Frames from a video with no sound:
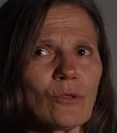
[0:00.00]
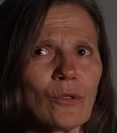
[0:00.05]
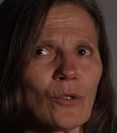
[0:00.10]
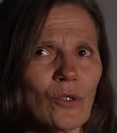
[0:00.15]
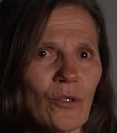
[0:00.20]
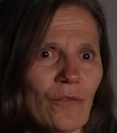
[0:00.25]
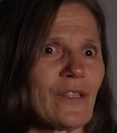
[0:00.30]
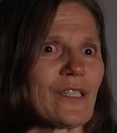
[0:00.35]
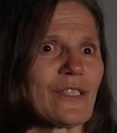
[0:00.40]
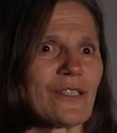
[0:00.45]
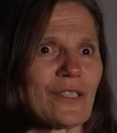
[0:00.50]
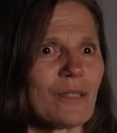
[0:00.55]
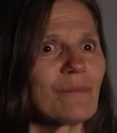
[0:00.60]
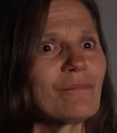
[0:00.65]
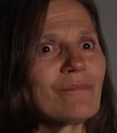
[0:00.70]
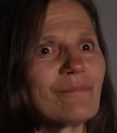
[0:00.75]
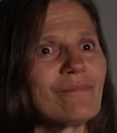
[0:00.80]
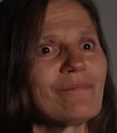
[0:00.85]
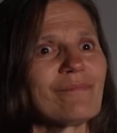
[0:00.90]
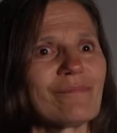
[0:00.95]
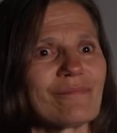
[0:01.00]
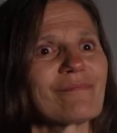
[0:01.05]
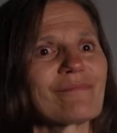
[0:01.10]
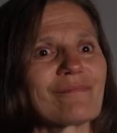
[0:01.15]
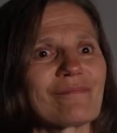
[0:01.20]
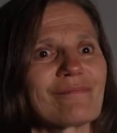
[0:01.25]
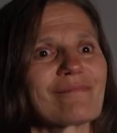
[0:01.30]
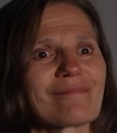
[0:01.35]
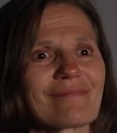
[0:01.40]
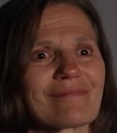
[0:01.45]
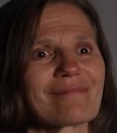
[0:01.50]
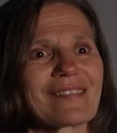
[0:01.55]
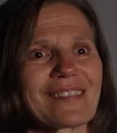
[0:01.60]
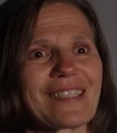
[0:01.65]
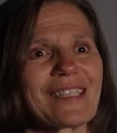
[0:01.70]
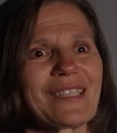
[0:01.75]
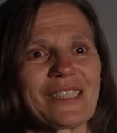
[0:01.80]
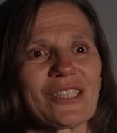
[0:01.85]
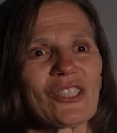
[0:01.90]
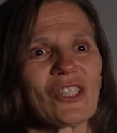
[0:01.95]
to convince him.
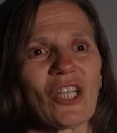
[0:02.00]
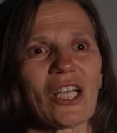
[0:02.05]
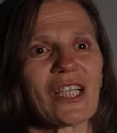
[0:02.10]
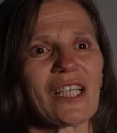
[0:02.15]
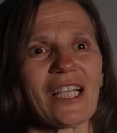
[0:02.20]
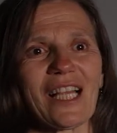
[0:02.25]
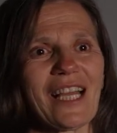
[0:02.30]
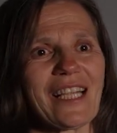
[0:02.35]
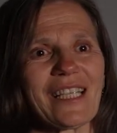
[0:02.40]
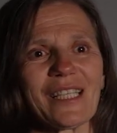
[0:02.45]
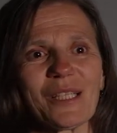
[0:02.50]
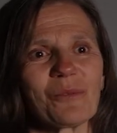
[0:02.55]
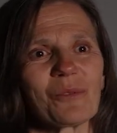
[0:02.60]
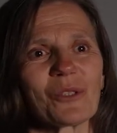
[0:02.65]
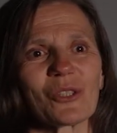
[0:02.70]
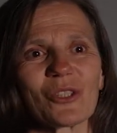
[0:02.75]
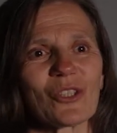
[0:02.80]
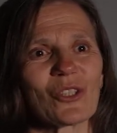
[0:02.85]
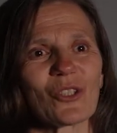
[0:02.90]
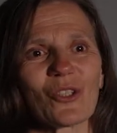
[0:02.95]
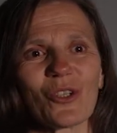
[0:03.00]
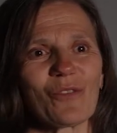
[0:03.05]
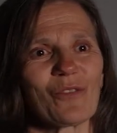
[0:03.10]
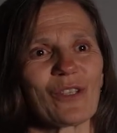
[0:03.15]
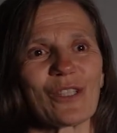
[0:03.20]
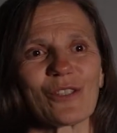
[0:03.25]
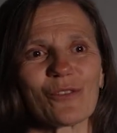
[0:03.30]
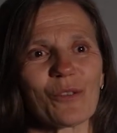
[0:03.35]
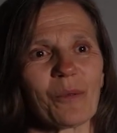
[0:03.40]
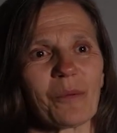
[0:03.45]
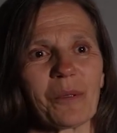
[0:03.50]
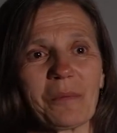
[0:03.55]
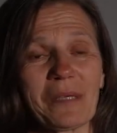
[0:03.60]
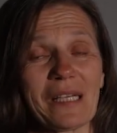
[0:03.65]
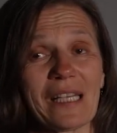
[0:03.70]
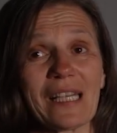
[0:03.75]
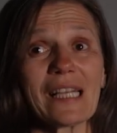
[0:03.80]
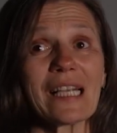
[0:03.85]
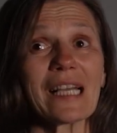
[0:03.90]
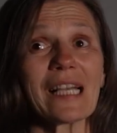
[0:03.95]
It's not like he was convinced from the
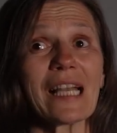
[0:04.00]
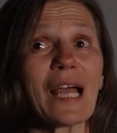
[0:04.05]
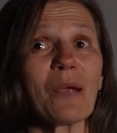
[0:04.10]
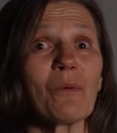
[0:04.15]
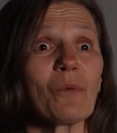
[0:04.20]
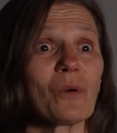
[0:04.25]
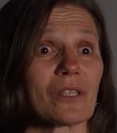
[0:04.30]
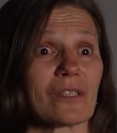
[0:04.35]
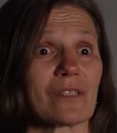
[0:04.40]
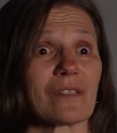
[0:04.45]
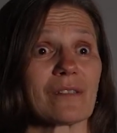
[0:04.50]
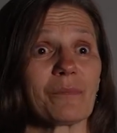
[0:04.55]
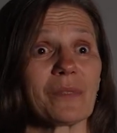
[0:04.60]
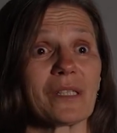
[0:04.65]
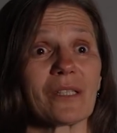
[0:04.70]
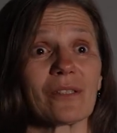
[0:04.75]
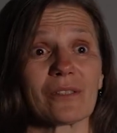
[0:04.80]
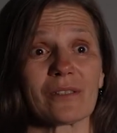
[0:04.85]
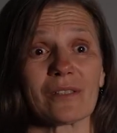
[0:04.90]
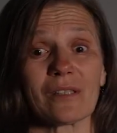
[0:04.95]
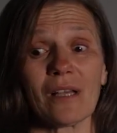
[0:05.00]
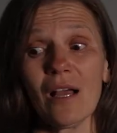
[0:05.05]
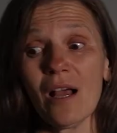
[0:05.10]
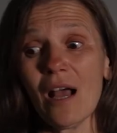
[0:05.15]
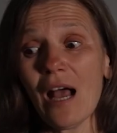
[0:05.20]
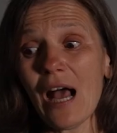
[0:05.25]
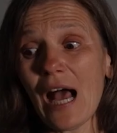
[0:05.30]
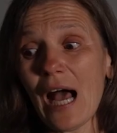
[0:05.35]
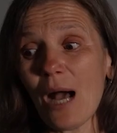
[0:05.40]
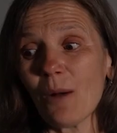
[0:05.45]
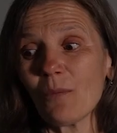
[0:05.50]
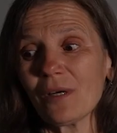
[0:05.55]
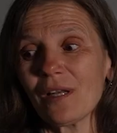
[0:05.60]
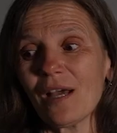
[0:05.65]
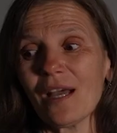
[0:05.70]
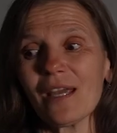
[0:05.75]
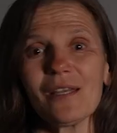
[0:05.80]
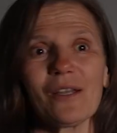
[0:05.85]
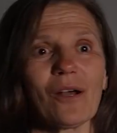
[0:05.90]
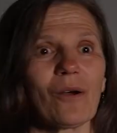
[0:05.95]
beginning, and I wasn't, because how would
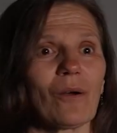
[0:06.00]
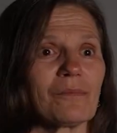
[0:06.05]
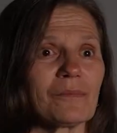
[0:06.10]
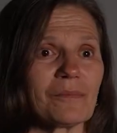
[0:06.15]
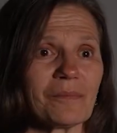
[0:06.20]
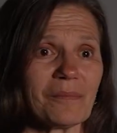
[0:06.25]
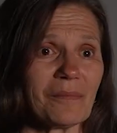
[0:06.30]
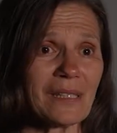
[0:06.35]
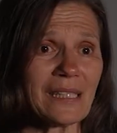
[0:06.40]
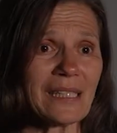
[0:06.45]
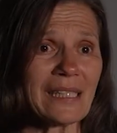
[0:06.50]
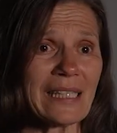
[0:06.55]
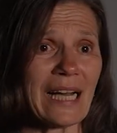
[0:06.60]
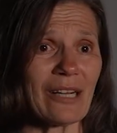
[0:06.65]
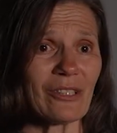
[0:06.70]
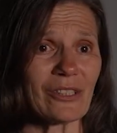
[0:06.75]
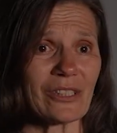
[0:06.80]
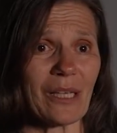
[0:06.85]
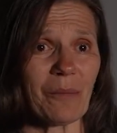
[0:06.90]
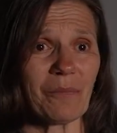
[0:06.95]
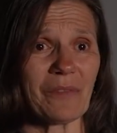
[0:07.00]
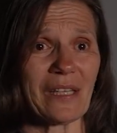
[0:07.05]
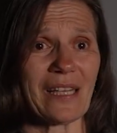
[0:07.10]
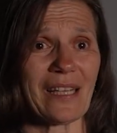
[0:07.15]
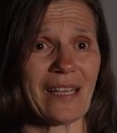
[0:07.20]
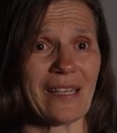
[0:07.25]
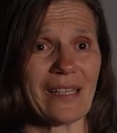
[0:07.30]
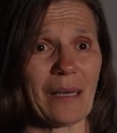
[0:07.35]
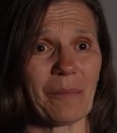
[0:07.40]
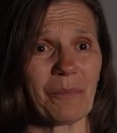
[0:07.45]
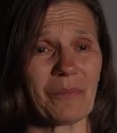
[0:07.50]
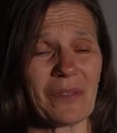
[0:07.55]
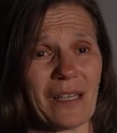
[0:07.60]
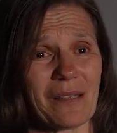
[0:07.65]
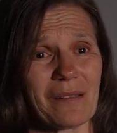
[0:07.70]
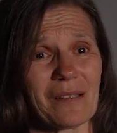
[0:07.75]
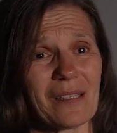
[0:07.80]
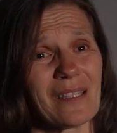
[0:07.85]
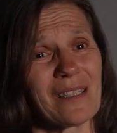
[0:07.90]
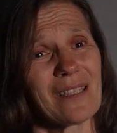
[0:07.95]
I know how something ended up
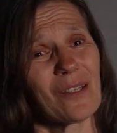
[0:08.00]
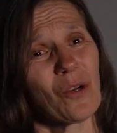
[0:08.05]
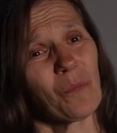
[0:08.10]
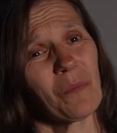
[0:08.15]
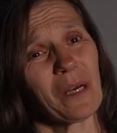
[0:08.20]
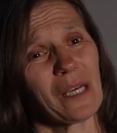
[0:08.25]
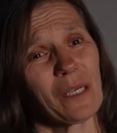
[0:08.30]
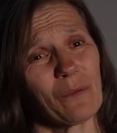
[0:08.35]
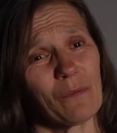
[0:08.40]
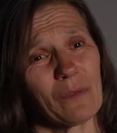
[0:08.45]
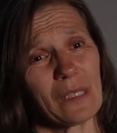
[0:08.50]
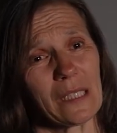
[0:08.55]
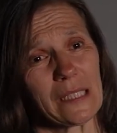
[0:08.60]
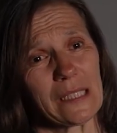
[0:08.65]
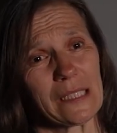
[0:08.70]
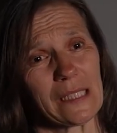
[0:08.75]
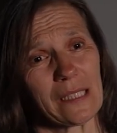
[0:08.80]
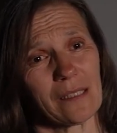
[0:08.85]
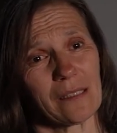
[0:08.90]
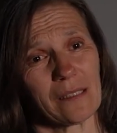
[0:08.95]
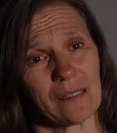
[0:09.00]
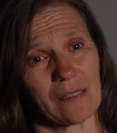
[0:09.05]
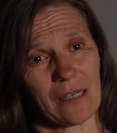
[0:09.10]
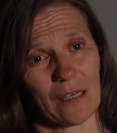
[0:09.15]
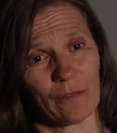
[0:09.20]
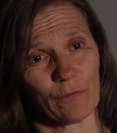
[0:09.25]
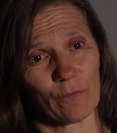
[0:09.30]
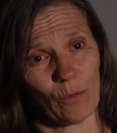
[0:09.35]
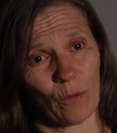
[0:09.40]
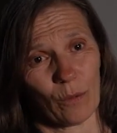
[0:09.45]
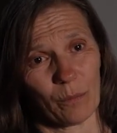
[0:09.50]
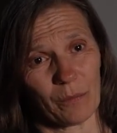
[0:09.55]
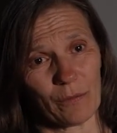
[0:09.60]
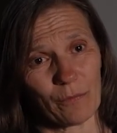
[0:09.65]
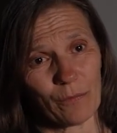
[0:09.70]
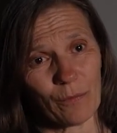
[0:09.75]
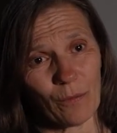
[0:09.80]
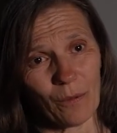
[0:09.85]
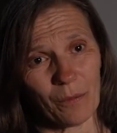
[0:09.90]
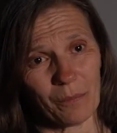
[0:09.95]
that nobody really did it in that form
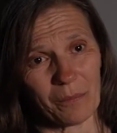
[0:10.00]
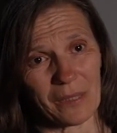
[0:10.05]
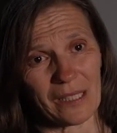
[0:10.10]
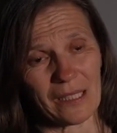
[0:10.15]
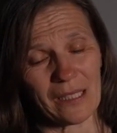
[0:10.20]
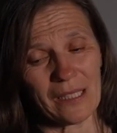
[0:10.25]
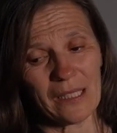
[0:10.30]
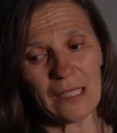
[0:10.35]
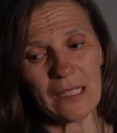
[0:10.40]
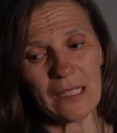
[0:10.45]
before me?